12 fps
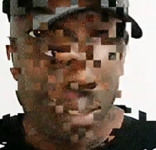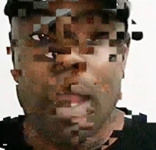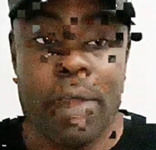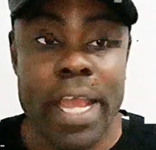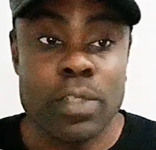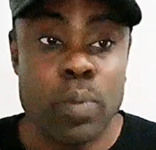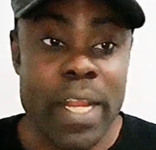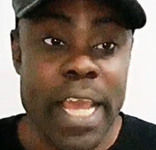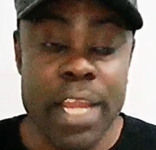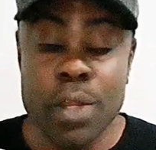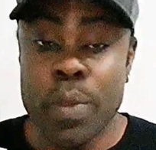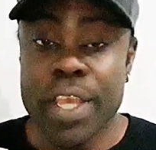All right, well,
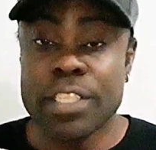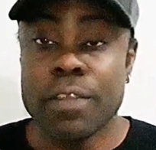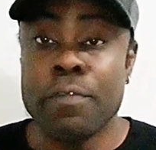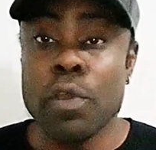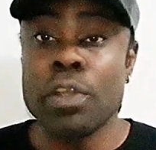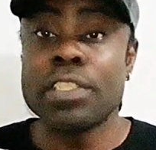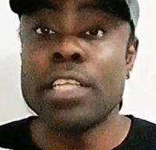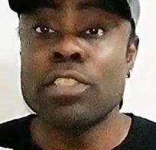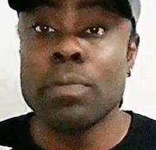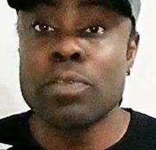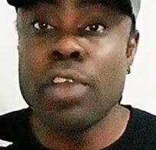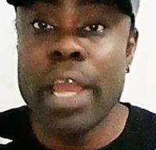anyways, viewers and
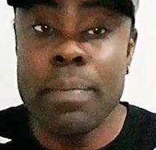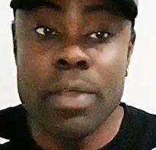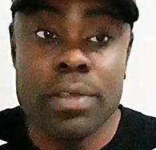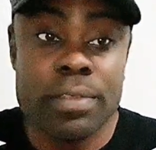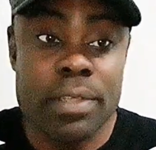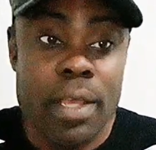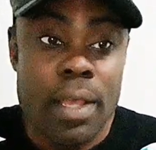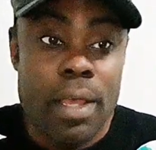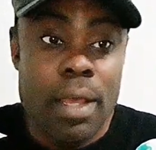subscribers,